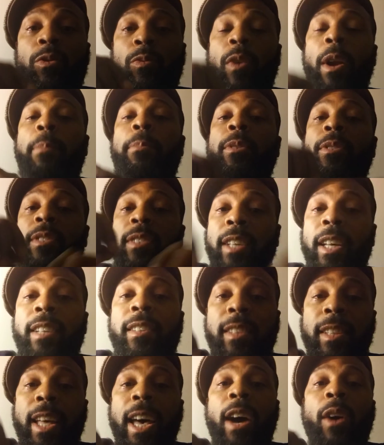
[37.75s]

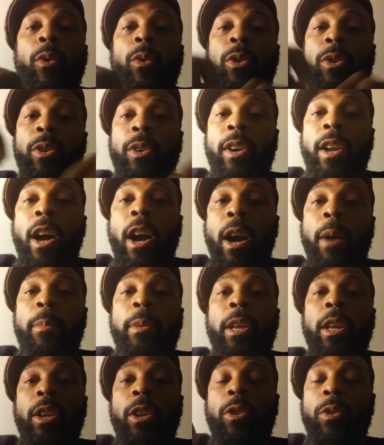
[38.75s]
represents that order and
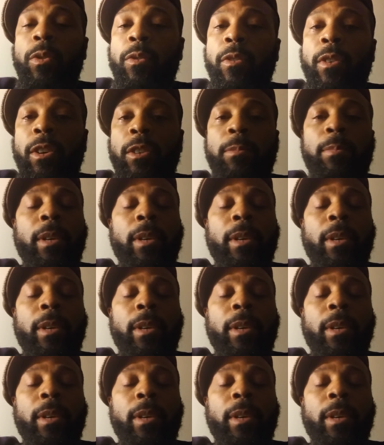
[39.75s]
harmony in the universe,